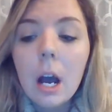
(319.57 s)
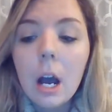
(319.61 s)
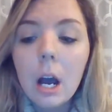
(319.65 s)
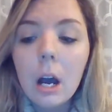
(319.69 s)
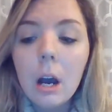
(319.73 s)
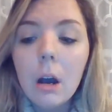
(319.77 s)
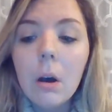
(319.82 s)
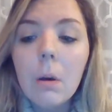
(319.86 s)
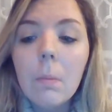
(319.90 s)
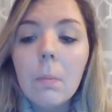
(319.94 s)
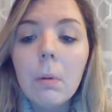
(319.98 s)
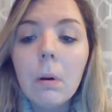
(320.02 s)

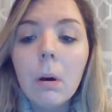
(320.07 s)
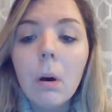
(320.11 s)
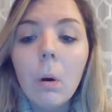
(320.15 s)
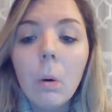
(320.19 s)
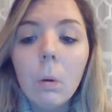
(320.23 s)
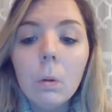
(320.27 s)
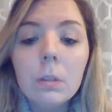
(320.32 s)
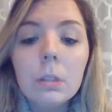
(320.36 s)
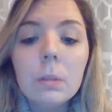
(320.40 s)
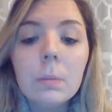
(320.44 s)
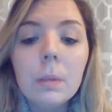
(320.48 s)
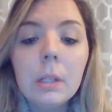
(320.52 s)

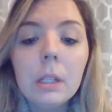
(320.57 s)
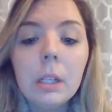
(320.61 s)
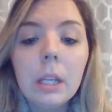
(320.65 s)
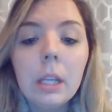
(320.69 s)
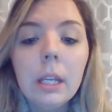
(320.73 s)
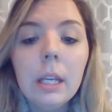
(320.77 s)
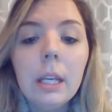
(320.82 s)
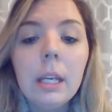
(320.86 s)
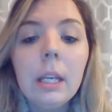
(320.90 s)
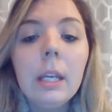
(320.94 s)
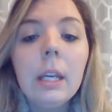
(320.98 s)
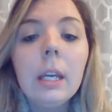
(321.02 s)

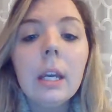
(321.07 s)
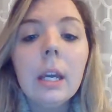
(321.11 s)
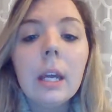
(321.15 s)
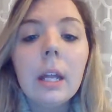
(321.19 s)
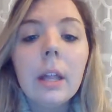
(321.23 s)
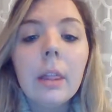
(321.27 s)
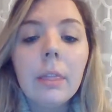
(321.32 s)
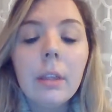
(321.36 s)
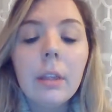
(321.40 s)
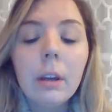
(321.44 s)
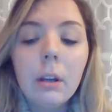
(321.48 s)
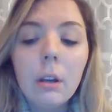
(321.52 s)
Ultimately,
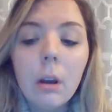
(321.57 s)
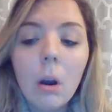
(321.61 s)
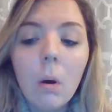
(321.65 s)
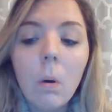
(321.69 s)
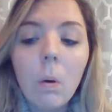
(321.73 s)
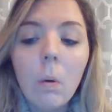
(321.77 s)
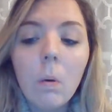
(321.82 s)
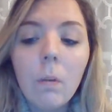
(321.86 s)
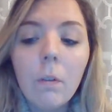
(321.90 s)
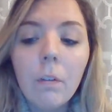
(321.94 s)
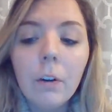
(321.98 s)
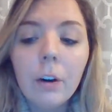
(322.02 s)
the
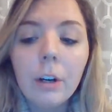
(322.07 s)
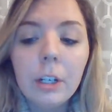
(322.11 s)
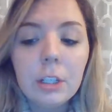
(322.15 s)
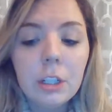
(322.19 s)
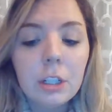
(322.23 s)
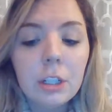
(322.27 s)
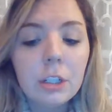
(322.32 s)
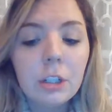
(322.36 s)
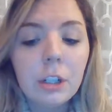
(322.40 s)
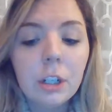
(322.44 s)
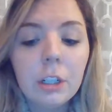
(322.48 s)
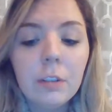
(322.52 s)
goal for a
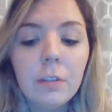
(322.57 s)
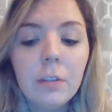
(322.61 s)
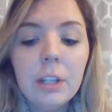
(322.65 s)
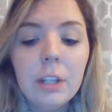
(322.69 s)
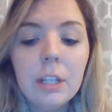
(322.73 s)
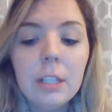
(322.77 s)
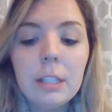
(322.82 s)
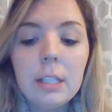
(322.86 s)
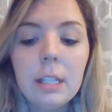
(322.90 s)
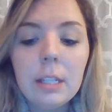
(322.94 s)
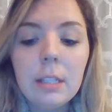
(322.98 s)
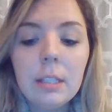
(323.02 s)

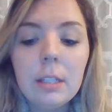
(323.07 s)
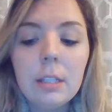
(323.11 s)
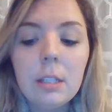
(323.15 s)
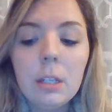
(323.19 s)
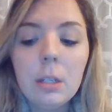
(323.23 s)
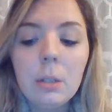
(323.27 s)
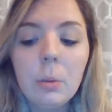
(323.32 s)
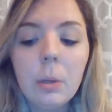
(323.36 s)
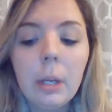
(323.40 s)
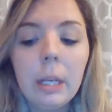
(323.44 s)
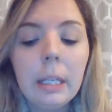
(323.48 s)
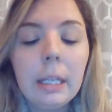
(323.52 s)
constructivist is
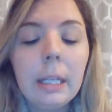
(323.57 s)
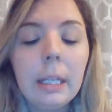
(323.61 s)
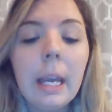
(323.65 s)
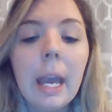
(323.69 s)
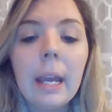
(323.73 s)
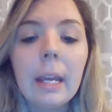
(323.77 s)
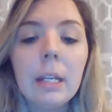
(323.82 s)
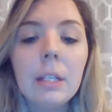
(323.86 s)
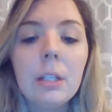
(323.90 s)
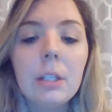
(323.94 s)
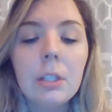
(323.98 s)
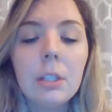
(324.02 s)
to
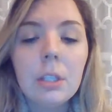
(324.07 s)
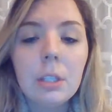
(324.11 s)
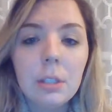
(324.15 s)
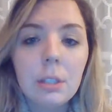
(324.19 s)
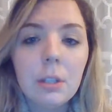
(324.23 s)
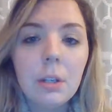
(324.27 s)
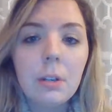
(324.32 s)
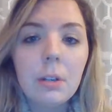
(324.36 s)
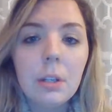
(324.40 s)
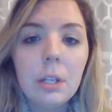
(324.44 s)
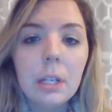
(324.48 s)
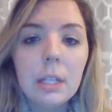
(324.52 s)
engage the
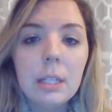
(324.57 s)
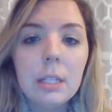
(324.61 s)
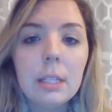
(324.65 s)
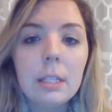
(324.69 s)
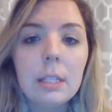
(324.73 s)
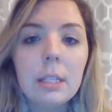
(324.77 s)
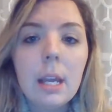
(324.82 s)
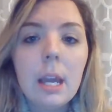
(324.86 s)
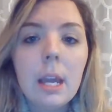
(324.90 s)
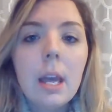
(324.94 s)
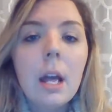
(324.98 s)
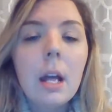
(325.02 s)

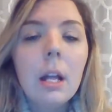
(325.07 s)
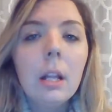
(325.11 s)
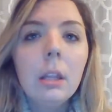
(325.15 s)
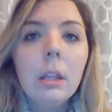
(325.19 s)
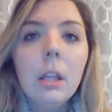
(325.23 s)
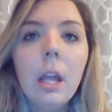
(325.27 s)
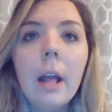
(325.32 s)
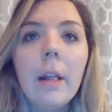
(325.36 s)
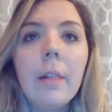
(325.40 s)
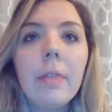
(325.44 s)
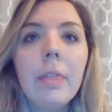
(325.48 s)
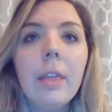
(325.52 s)
students,
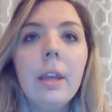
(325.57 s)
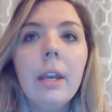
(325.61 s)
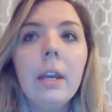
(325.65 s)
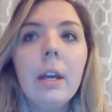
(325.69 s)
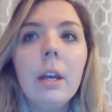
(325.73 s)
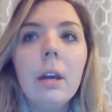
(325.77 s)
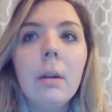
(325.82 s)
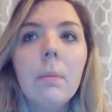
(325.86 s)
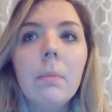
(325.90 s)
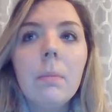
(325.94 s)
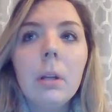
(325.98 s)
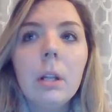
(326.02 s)
let
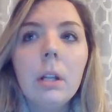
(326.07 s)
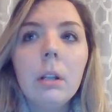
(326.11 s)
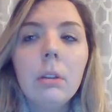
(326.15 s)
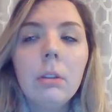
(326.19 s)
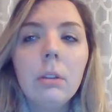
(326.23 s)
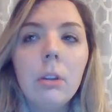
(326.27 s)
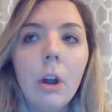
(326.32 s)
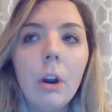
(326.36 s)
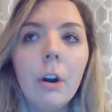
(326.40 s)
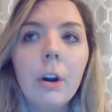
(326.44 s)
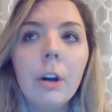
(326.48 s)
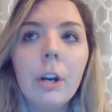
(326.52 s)
them
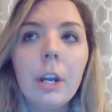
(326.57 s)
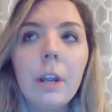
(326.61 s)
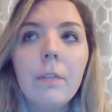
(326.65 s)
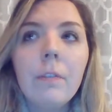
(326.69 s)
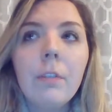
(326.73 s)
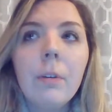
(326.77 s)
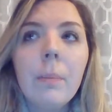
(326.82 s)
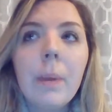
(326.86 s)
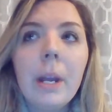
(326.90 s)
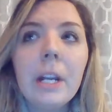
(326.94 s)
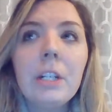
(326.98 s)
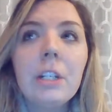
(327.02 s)
learn
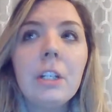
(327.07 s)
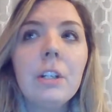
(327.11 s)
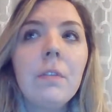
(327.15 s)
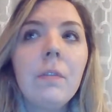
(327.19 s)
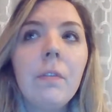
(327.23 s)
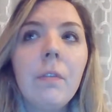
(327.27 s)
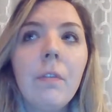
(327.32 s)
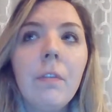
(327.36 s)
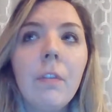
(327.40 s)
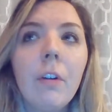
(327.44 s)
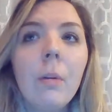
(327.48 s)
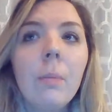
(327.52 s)
information
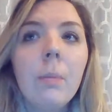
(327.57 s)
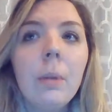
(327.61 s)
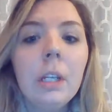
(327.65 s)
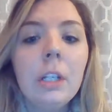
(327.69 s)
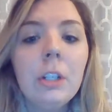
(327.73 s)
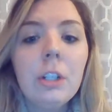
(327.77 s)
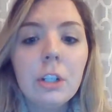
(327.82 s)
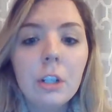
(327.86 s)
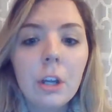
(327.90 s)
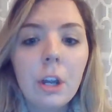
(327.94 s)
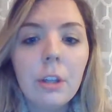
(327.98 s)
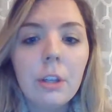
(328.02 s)
from
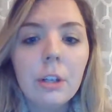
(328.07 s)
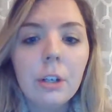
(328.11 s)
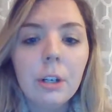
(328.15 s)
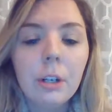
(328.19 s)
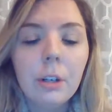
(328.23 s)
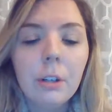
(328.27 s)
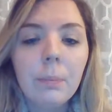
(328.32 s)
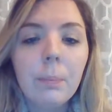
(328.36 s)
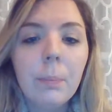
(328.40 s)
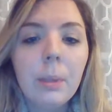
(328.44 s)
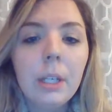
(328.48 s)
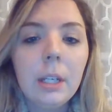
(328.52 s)
each
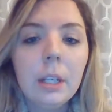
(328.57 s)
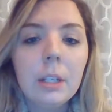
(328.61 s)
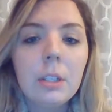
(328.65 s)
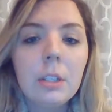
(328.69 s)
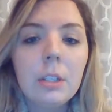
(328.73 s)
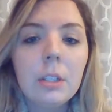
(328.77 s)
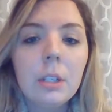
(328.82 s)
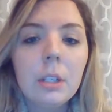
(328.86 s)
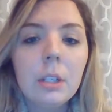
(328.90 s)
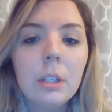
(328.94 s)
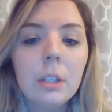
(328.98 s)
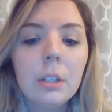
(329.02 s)
other,
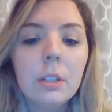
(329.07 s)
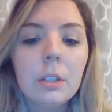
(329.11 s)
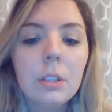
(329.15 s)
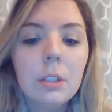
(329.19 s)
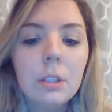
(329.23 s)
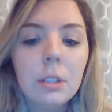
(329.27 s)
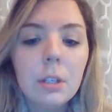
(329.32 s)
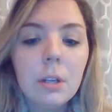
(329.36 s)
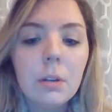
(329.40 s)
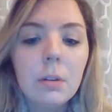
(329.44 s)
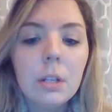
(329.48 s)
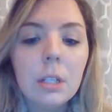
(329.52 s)
because
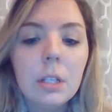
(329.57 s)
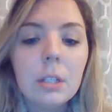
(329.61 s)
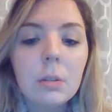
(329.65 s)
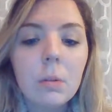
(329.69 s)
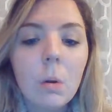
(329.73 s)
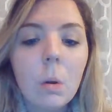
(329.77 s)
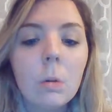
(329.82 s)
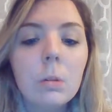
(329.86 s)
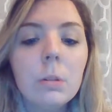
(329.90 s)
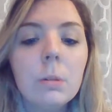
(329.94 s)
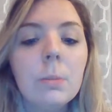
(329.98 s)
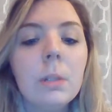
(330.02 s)
students
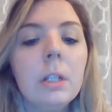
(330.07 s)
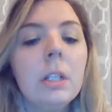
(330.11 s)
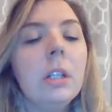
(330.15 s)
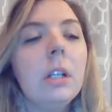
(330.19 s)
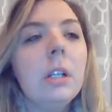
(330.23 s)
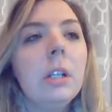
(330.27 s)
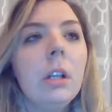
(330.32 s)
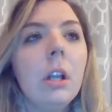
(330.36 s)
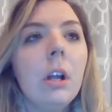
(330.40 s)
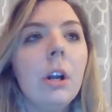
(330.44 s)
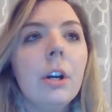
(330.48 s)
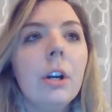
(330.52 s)

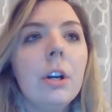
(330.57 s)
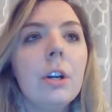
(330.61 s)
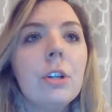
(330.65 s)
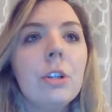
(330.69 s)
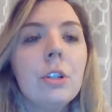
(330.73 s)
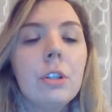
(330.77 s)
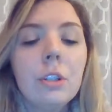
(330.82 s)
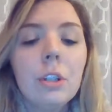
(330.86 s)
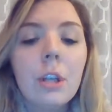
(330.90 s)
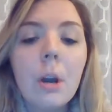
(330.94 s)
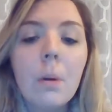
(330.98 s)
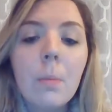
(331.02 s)
ultimately learn
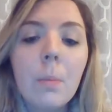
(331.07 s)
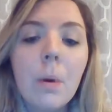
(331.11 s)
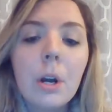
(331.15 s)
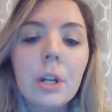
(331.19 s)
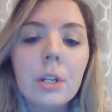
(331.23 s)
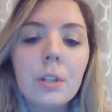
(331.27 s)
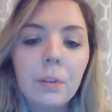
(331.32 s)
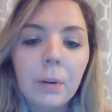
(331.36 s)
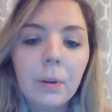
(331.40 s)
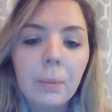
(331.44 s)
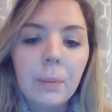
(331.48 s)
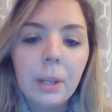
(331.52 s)
so
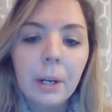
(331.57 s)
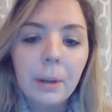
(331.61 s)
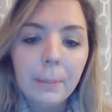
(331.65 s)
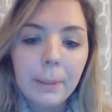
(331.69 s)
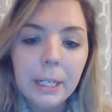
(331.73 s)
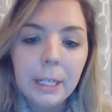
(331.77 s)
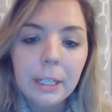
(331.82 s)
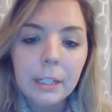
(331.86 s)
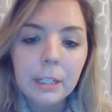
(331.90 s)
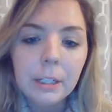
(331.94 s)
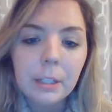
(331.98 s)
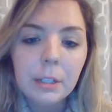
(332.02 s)
much from their
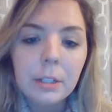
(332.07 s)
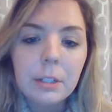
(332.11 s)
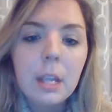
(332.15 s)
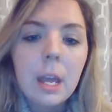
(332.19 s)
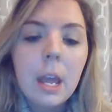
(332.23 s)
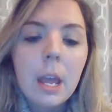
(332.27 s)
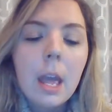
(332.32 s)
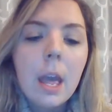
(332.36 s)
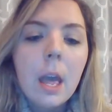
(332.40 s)
peers.